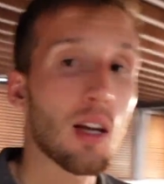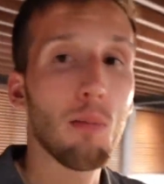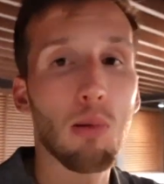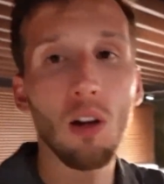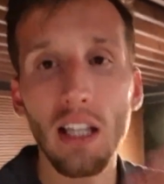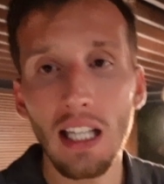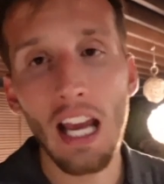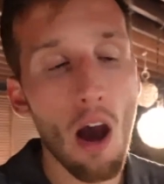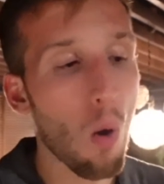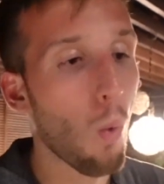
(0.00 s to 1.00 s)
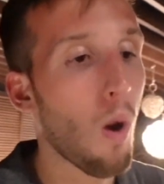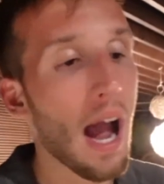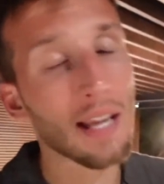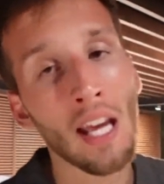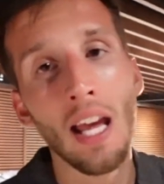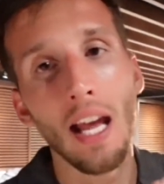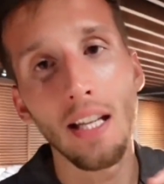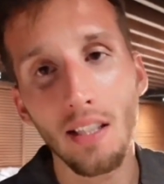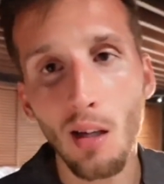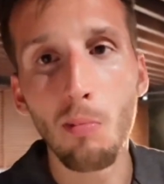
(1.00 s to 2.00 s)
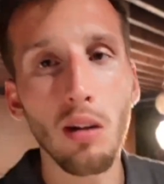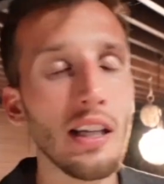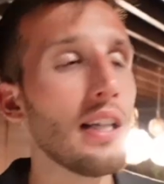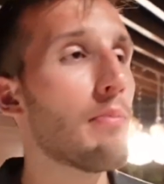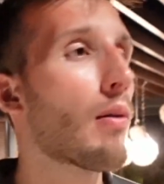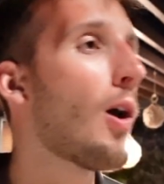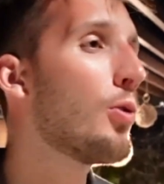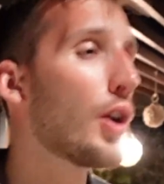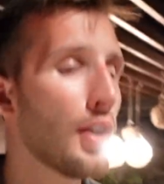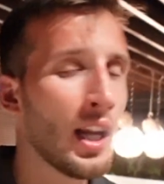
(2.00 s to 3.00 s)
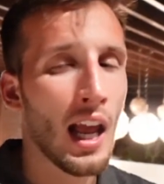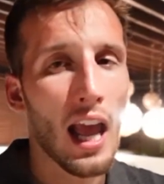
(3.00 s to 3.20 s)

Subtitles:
completely out of whack and it's completely broken.